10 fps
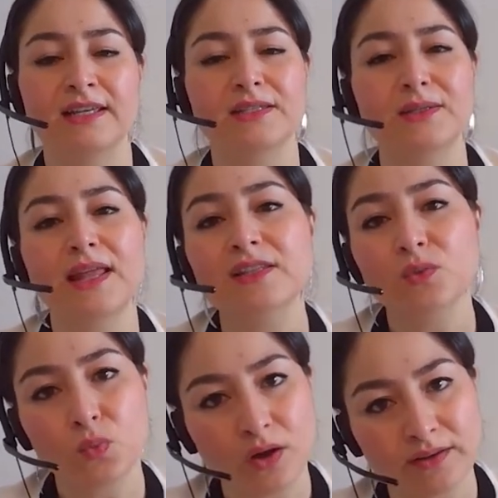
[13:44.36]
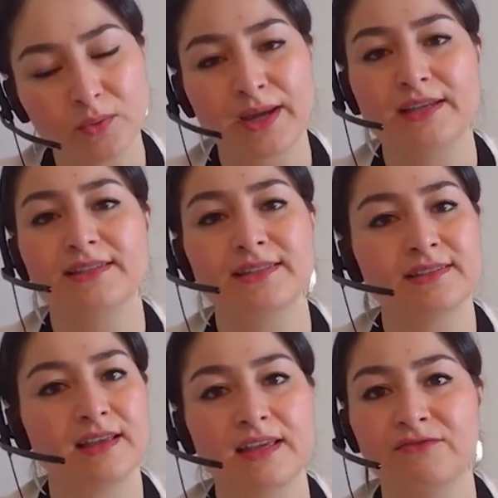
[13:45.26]
So that's one of the ways.
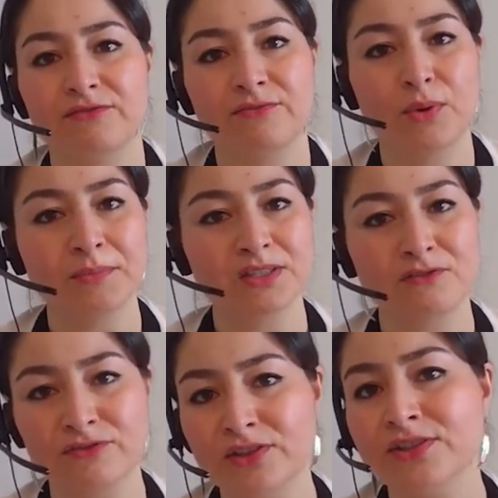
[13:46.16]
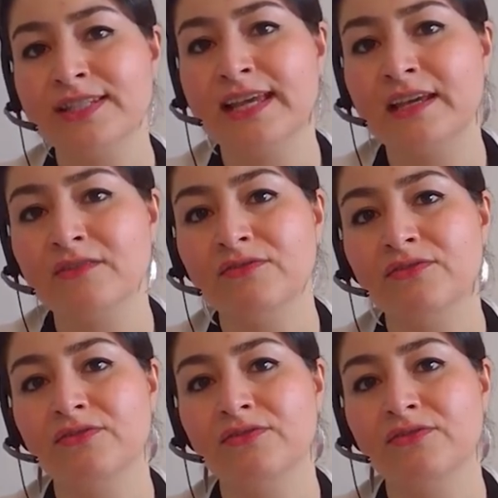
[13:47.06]
If women don't feel safe